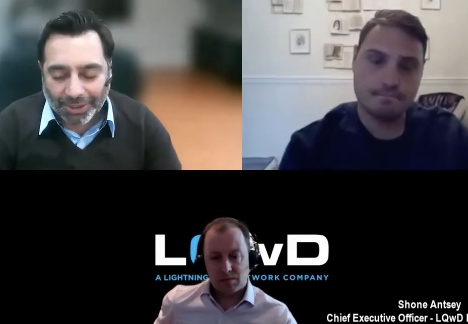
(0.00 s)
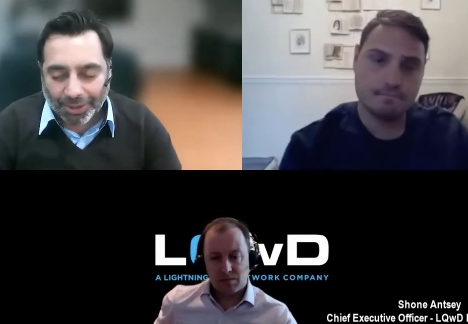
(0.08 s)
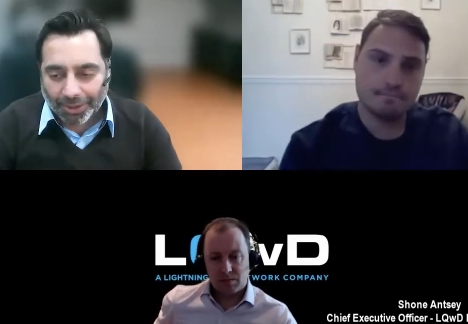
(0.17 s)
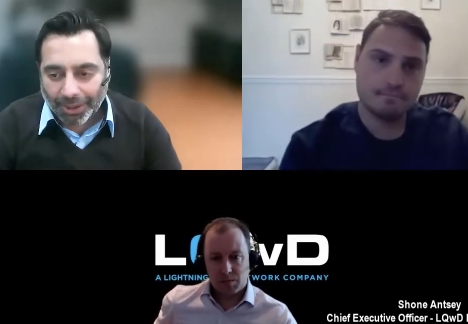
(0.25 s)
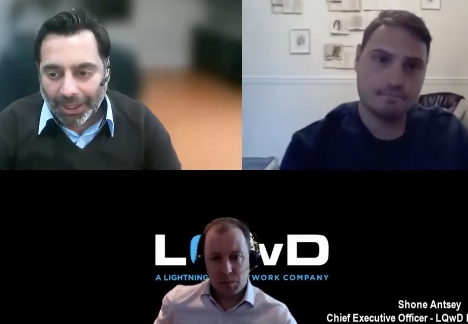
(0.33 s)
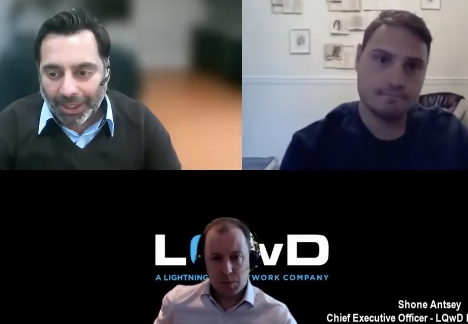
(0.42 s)

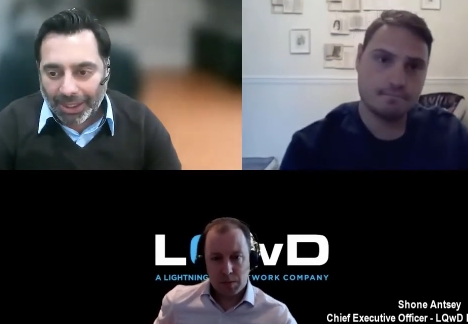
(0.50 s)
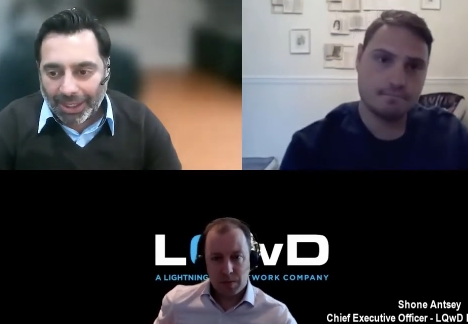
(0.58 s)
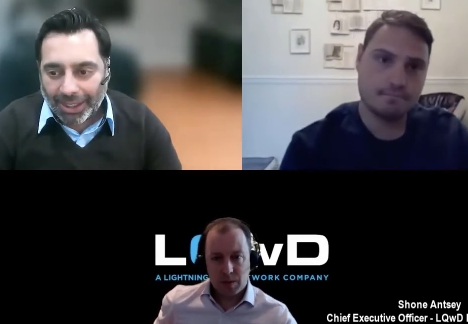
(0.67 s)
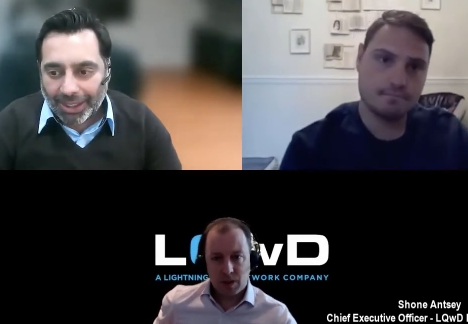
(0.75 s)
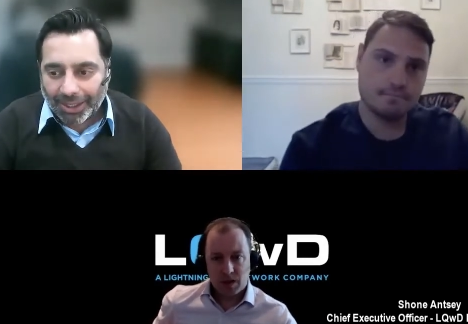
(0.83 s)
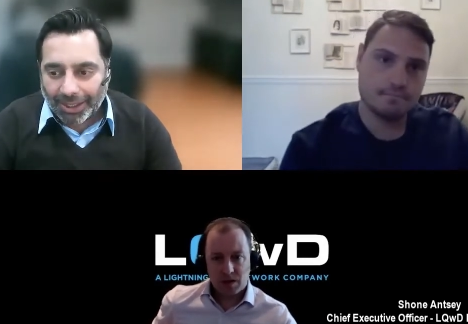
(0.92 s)
Speaker 1: So
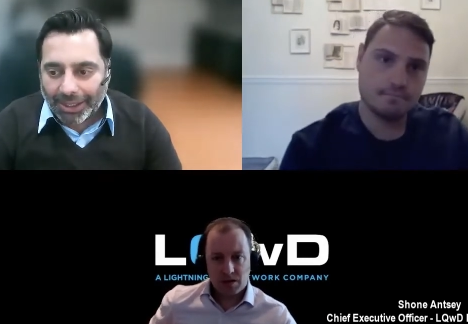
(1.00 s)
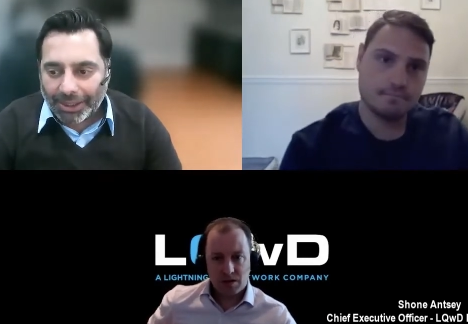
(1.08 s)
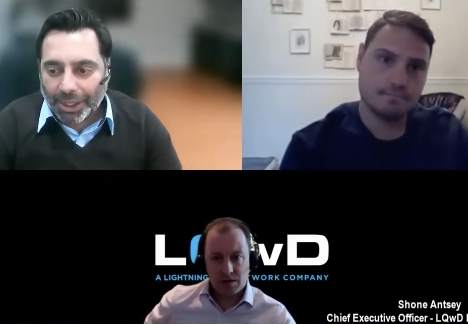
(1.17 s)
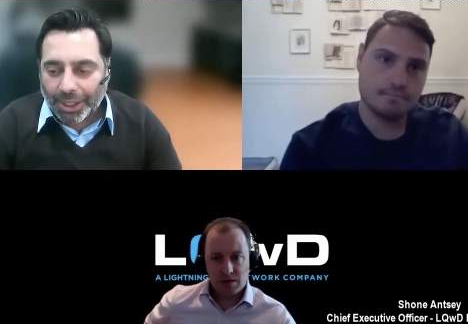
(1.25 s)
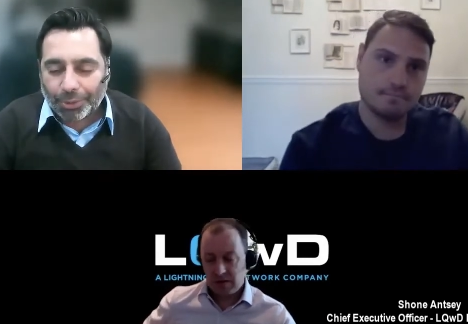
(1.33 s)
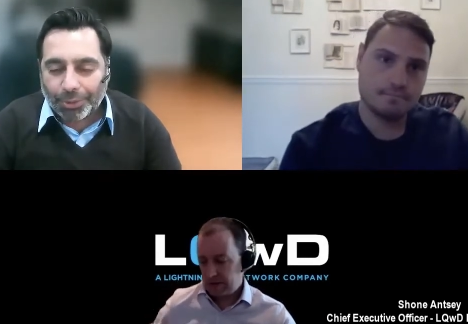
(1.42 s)
uh,
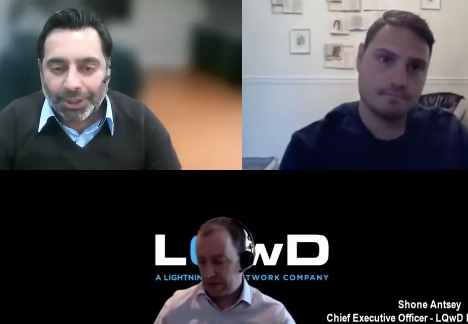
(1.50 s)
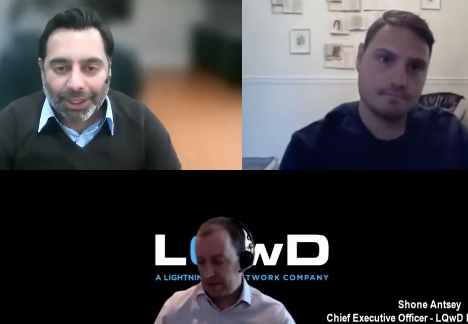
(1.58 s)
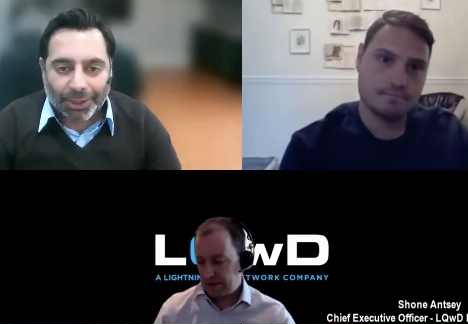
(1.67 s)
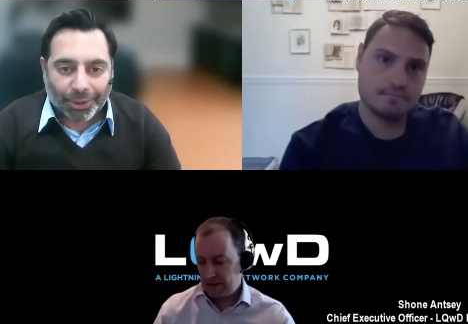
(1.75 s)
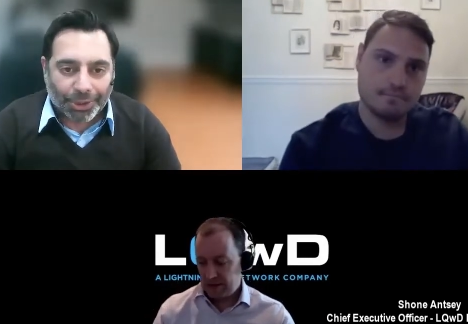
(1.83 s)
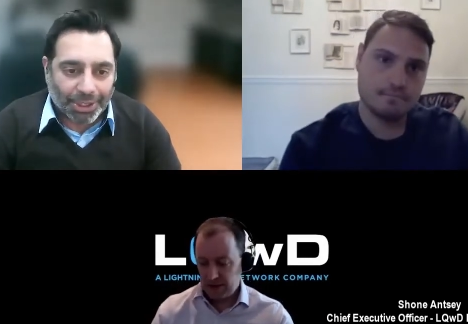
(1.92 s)
it's it's
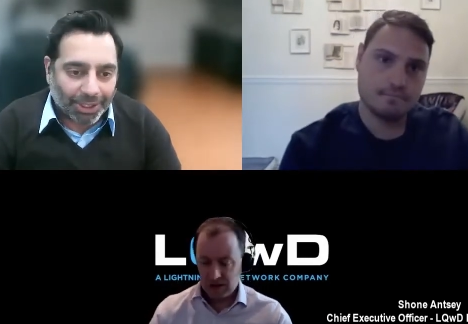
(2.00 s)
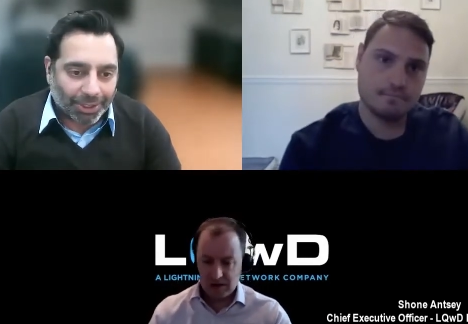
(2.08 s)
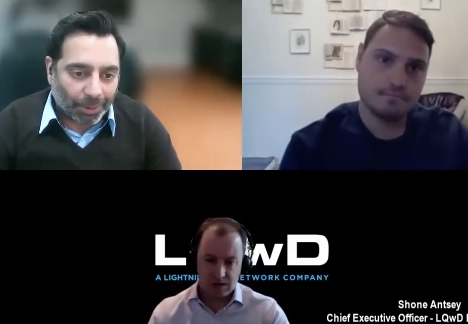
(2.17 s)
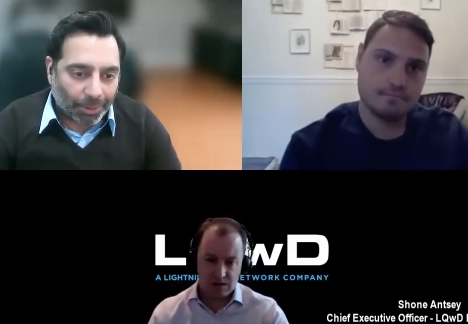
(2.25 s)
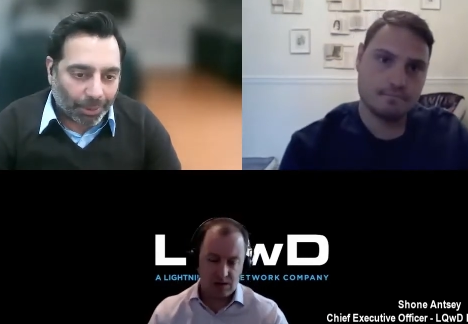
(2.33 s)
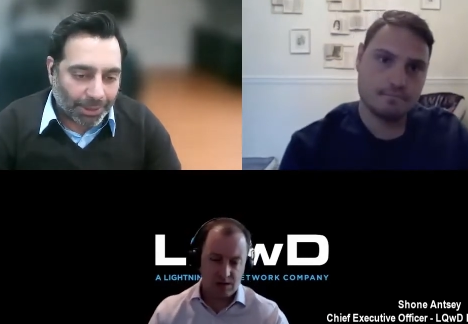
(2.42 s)
really interesting,
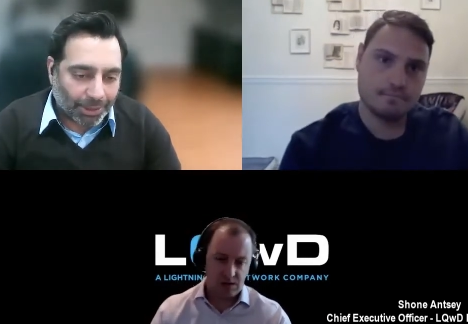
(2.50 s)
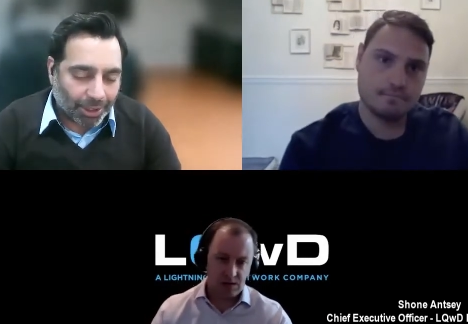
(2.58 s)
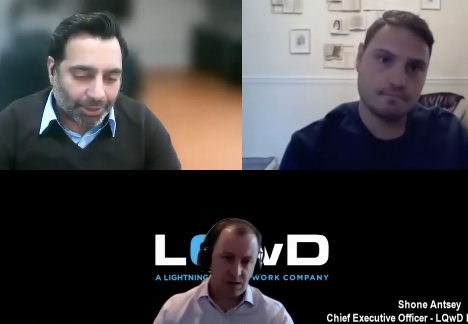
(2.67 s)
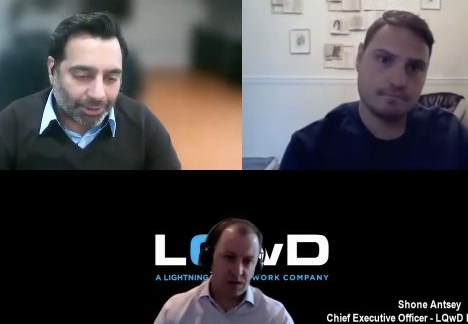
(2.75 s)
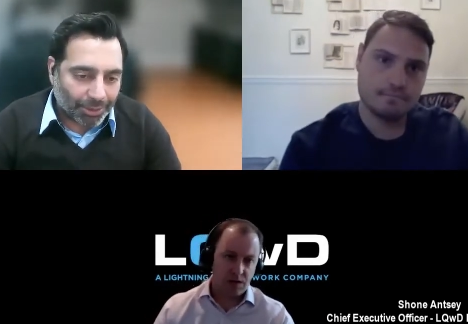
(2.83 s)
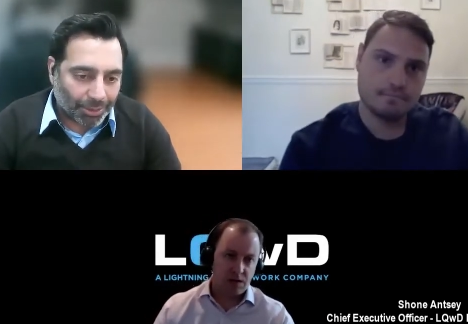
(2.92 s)
you know, when we
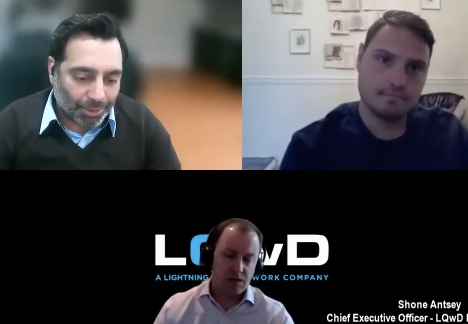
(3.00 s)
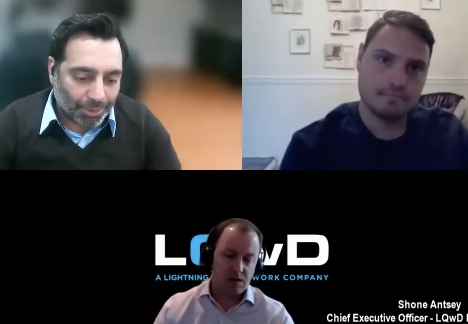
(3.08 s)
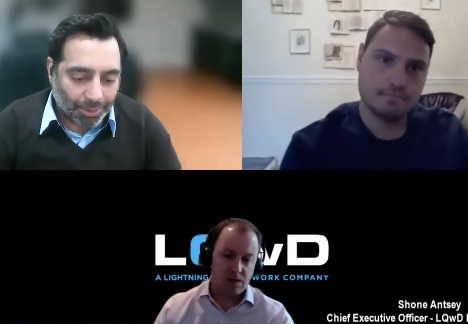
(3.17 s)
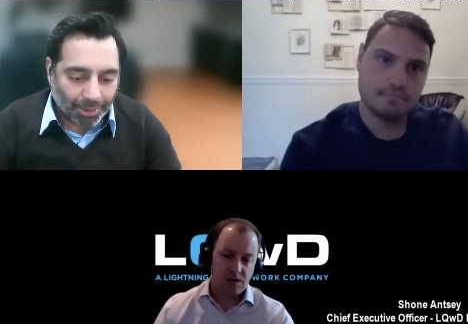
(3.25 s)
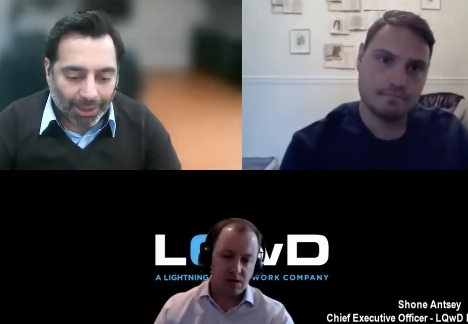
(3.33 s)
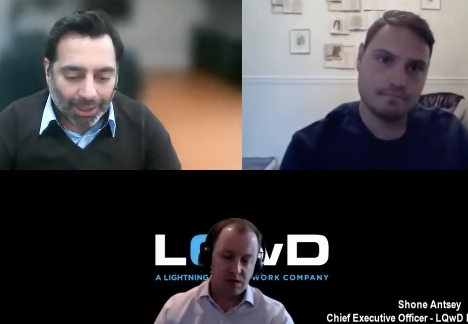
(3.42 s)
talk
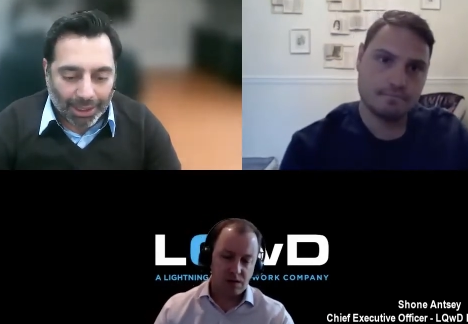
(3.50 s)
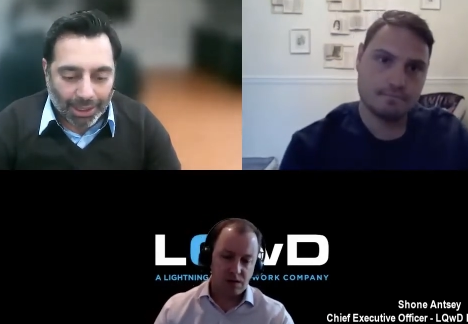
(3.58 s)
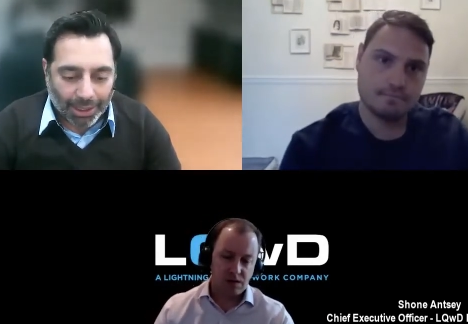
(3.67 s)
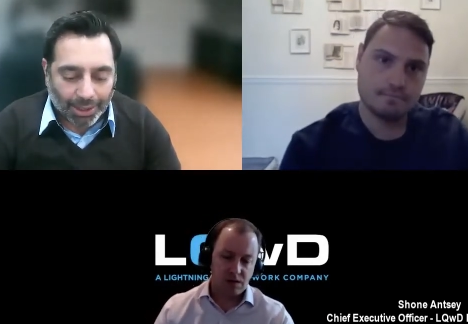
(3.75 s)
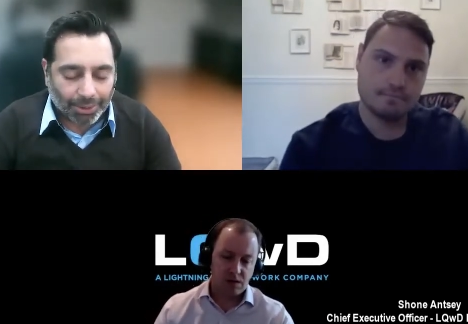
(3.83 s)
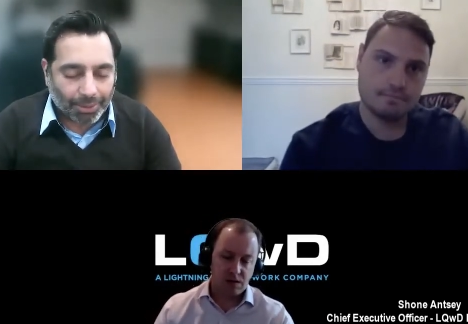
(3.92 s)
to
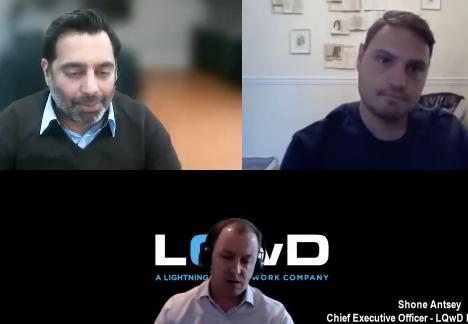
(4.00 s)
uh,